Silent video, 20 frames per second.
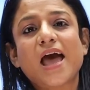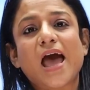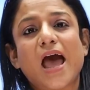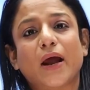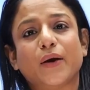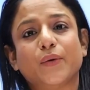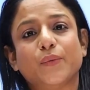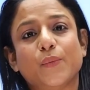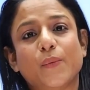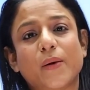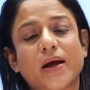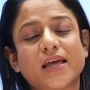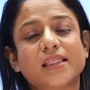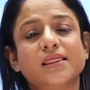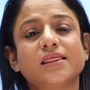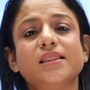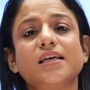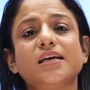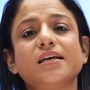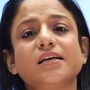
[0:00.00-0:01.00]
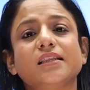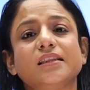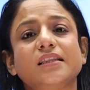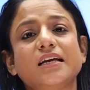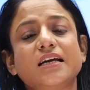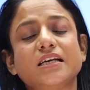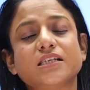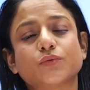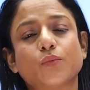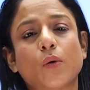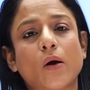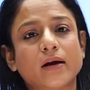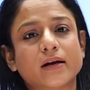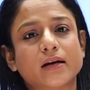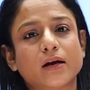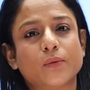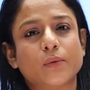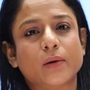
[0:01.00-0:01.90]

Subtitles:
And when these water